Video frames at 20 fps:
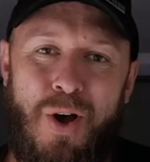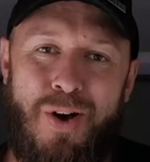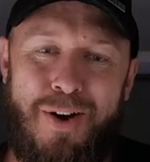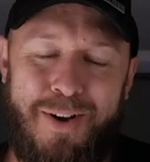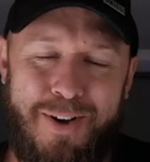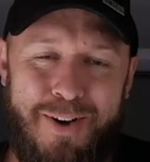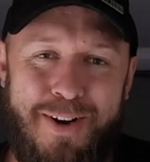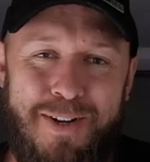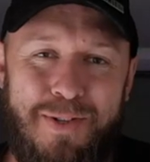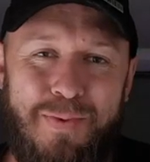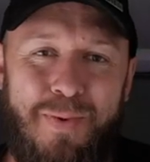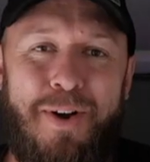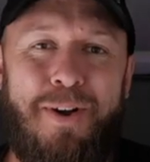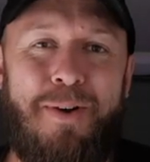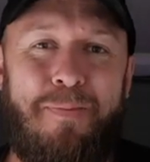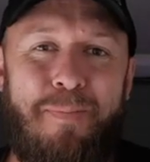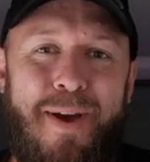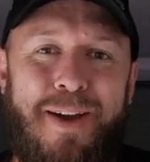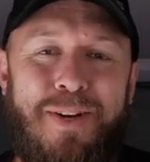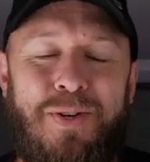Hi guys,
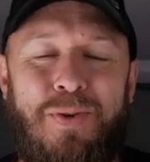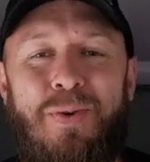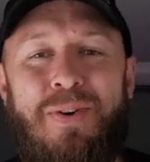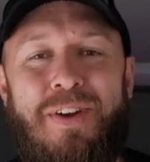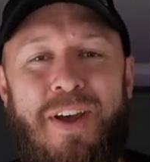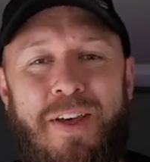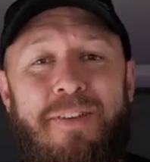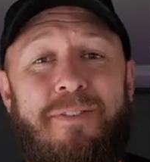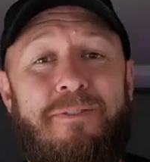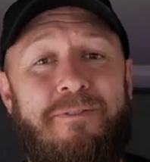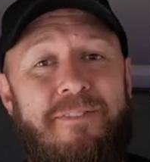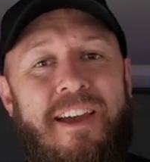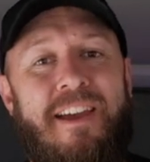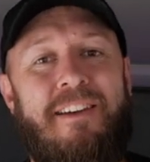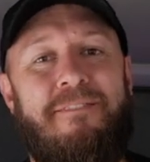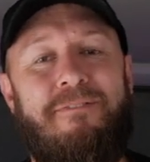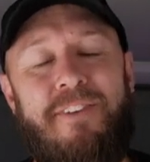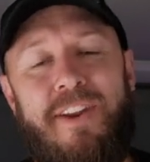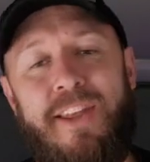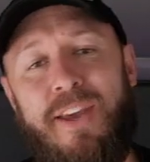welcome back to another
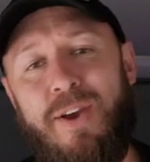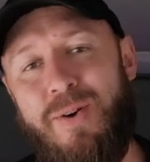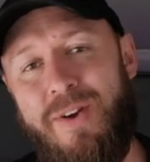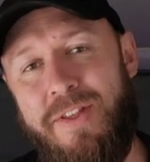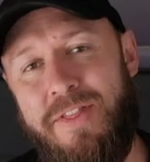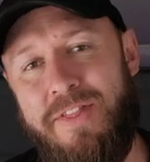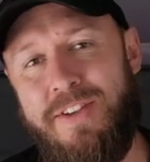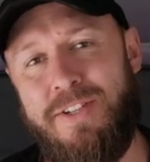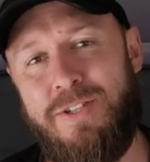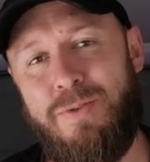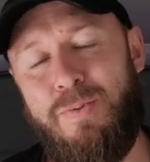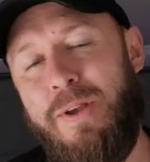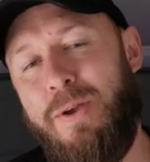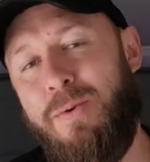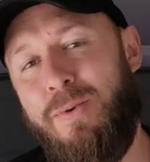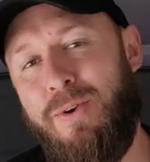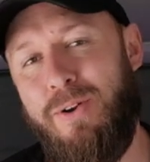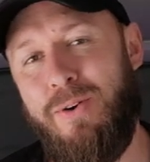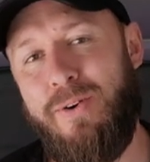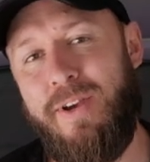van video, and this
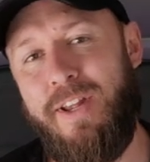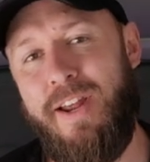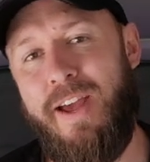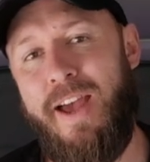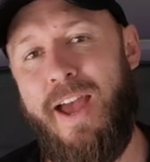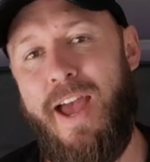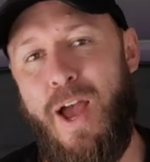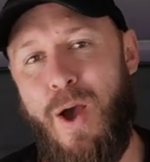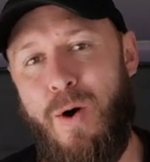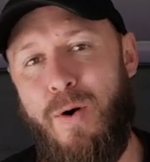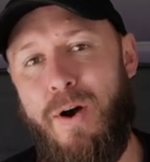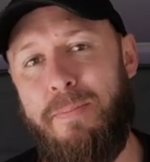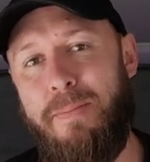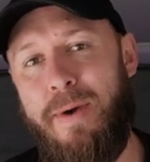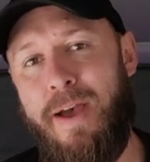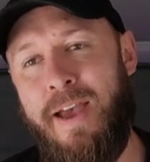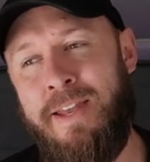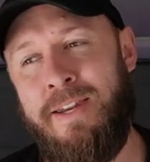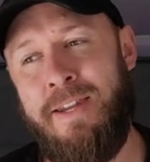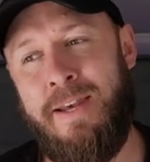week we're looking at how I
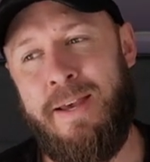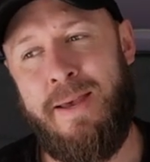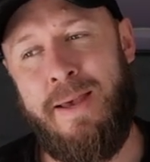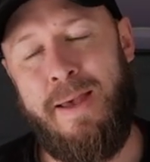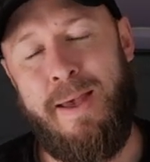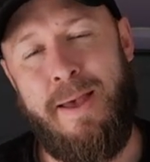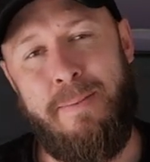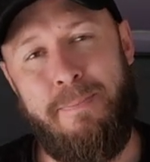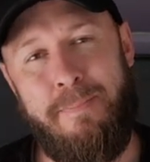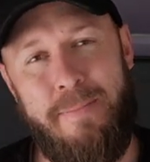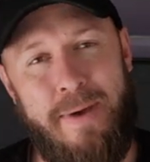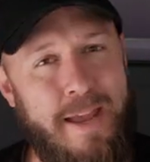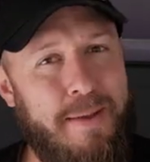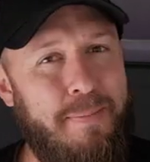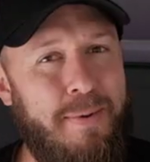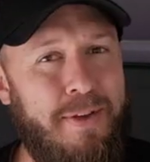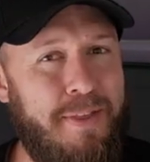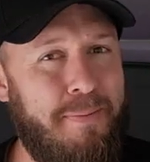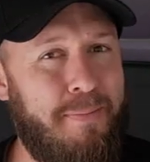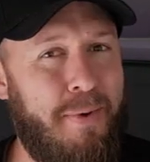made
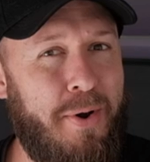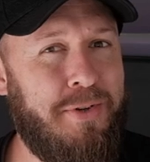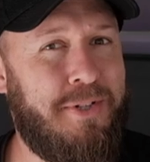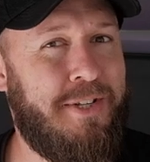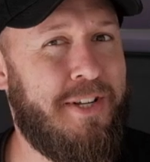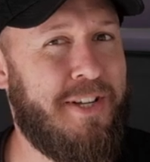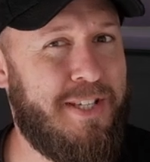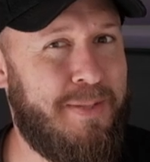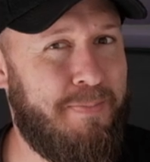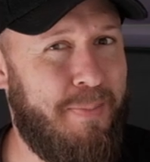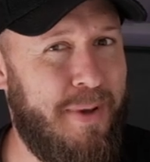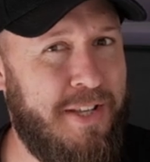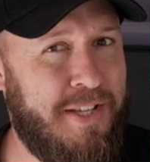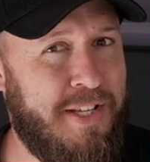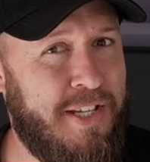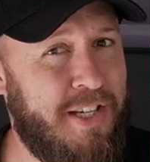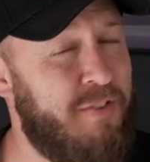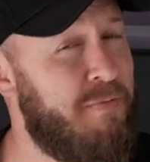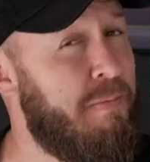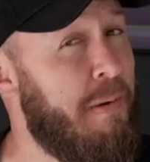maybe the most
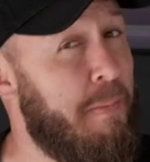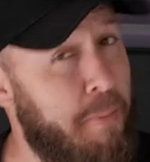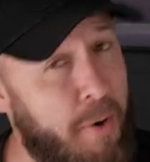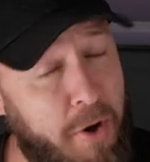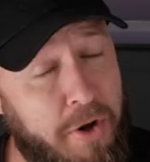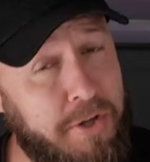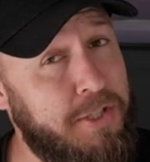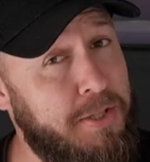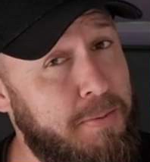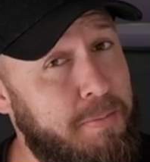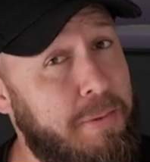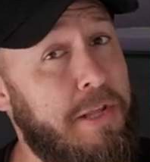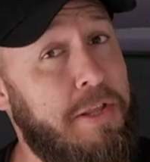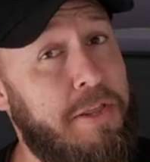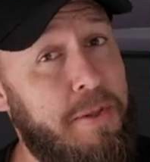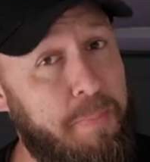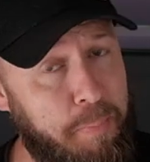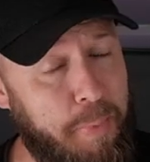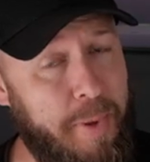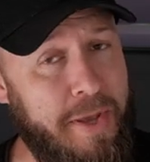expensive but possibly
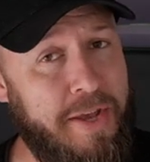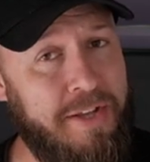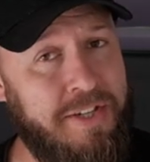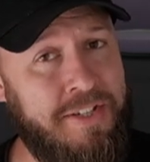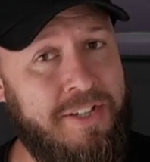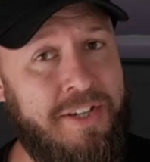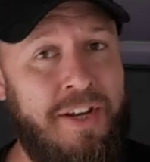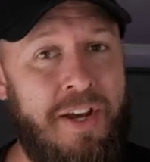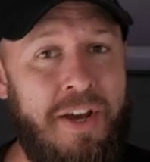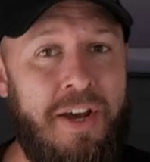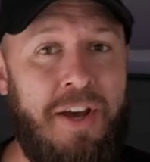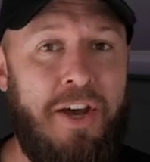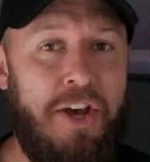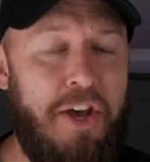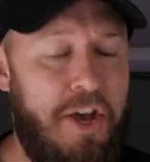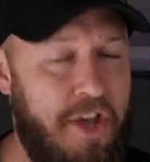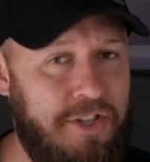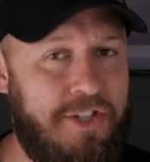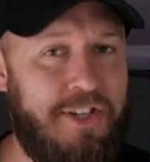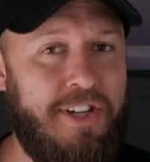the best
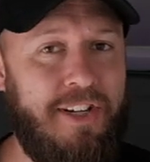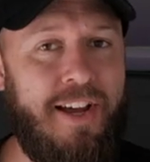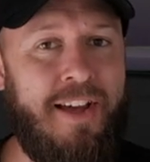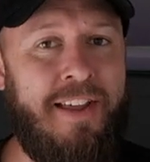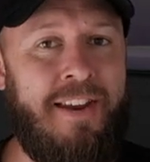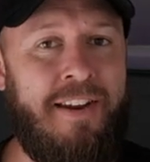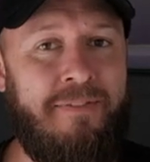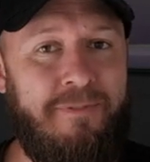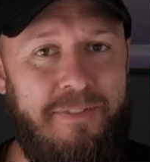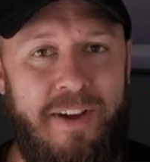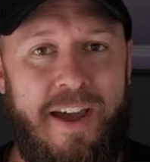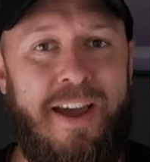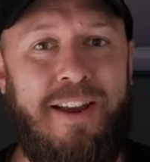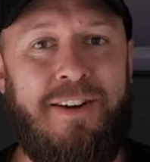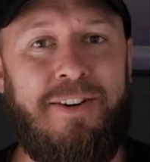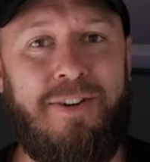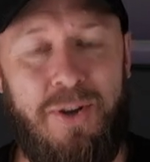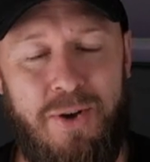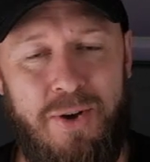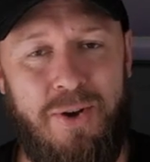insulated
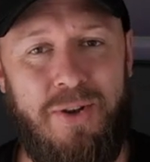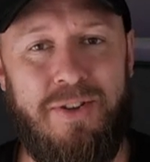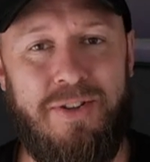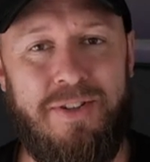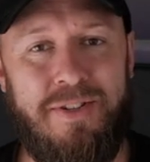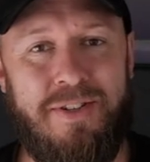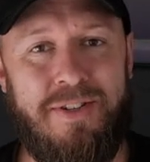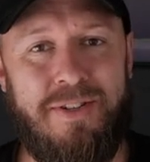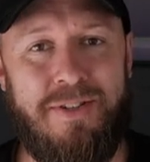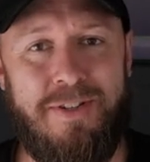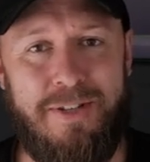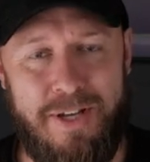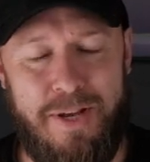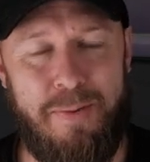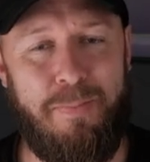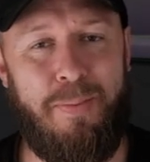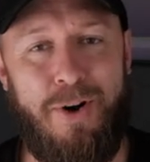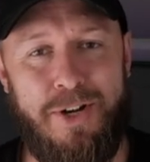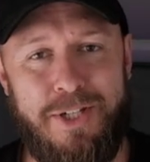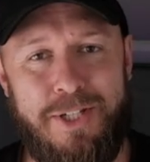van curtains you
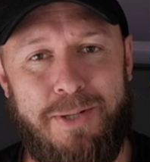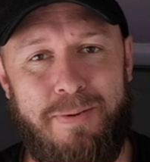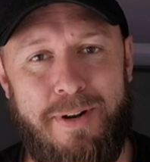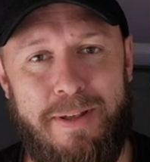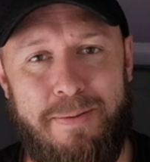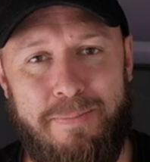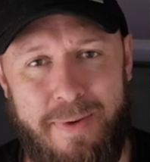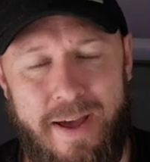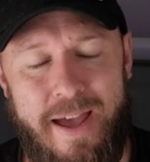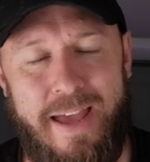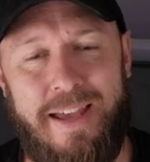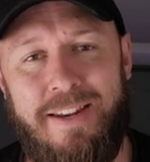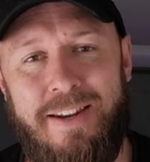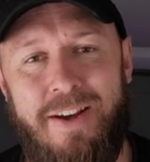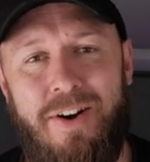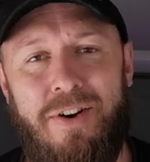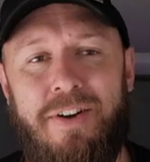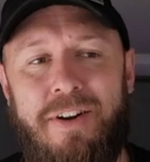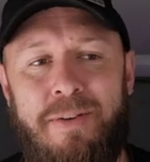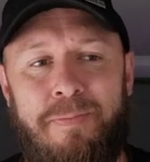can possibly make.
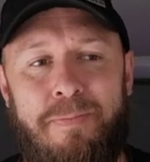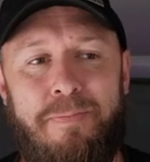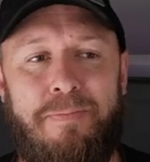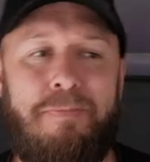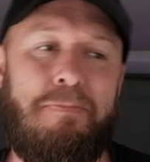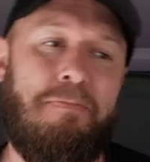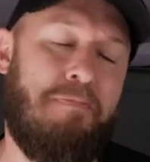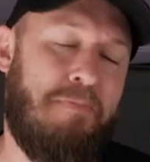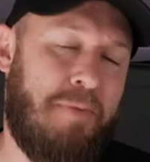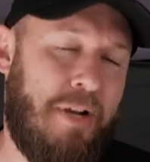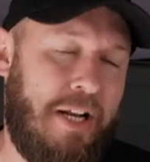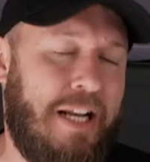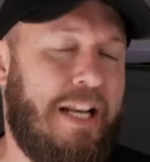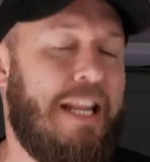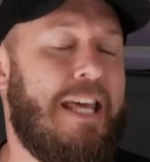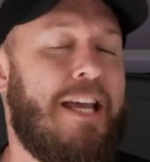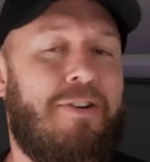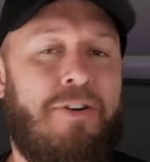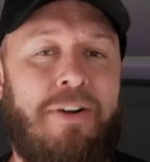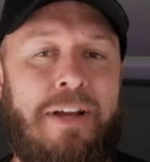Now I've got to
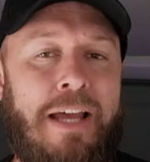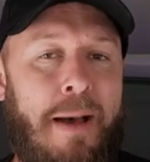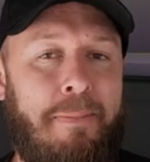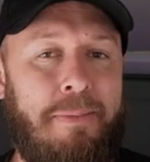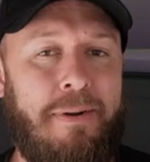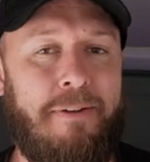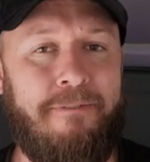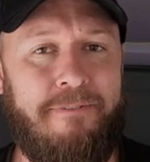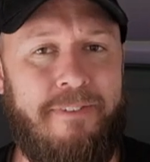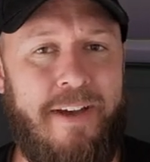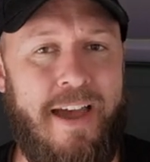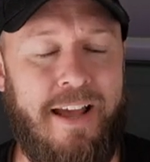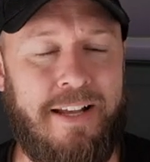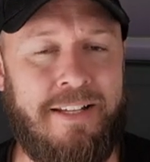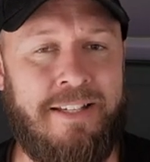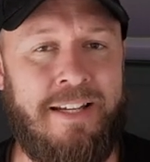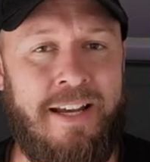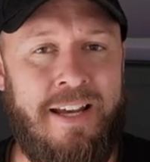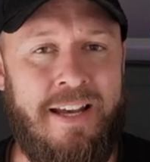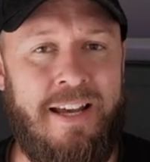clear a couple of facts.